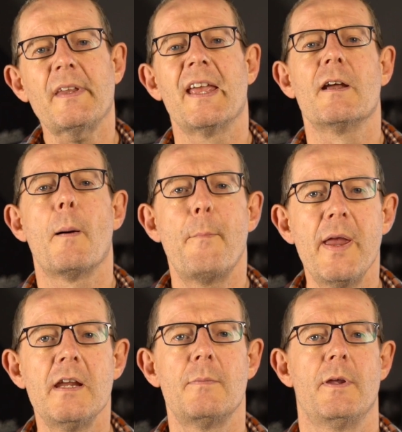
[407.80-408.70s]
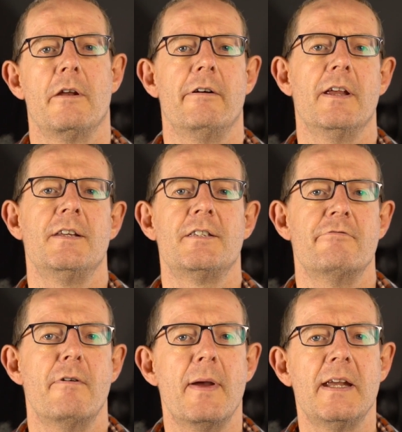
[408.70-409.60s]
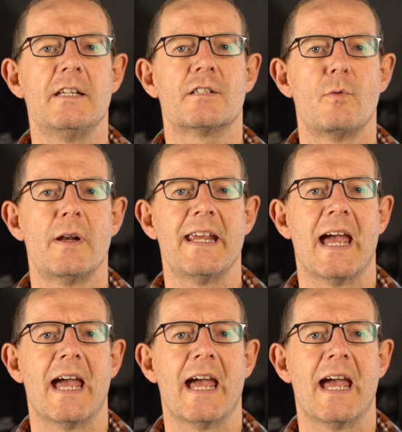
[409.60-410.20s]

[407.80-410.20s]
and our peak period is the remaining 20